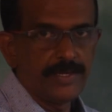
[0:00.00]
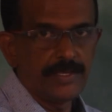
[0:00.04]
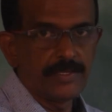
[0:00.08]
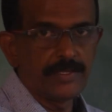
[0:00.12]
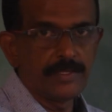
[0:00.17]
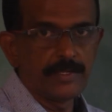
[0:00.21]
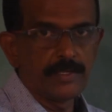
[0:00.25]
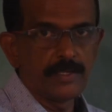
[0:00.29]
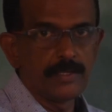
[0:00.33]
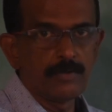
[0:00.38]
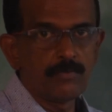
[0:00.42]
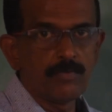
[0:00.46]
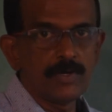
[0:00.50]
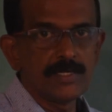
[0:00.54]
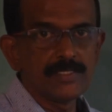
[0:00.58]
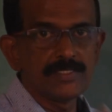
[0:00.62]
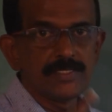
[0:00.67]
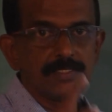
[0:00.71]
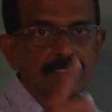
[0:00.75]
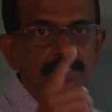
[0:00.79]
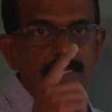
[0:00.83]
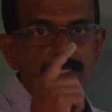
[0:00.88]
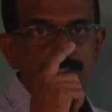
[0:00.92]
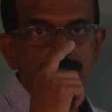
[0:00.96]
aggregate. What is
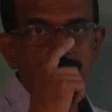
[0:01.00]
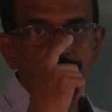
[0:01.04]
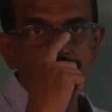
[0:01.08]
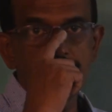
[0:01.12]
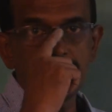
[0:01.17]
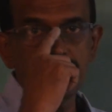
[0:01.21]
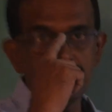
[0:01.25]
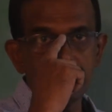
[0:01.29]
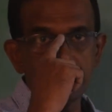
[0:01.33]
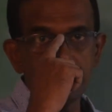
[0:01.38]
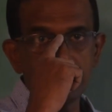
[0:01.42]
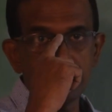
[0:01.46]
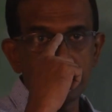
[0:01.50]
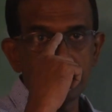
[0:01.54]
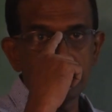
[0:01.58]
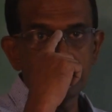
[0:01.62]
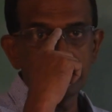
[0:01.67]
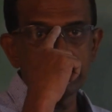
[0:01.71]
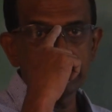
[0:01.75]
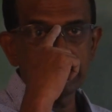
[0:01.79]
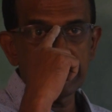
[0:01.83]
the size of fine aggregate?